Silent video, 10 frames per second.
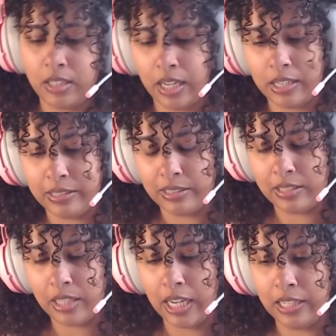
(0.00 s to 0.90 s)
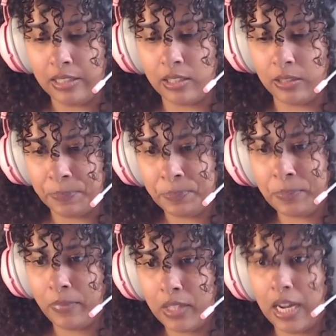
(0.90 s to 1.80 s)
And yeah, so
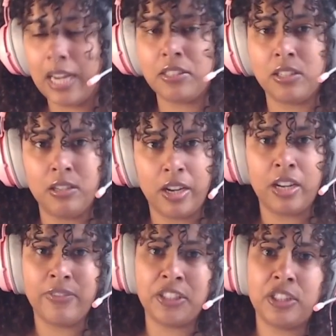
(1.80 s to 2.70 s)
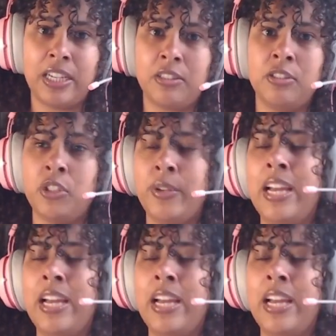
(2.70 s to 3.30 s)
I had to learn eventually how to do it.